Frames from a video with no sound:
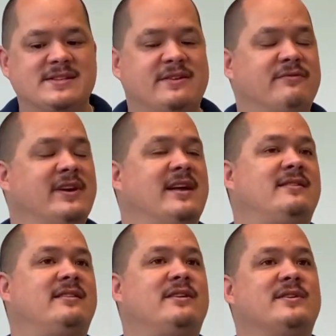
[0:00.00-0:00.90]
to forget
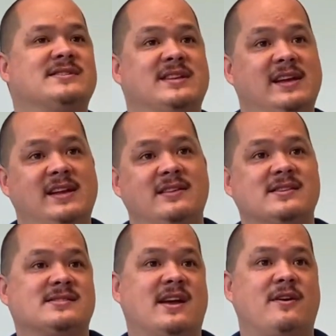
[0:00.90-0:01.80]
that there is a need in this
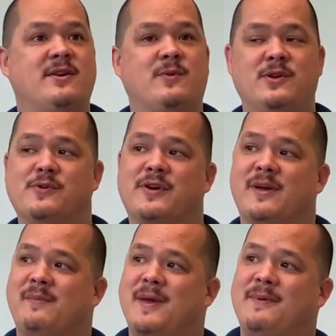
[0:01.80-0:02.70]
county when you look at
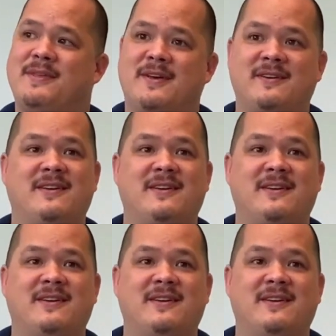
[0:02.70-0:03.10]
maybe the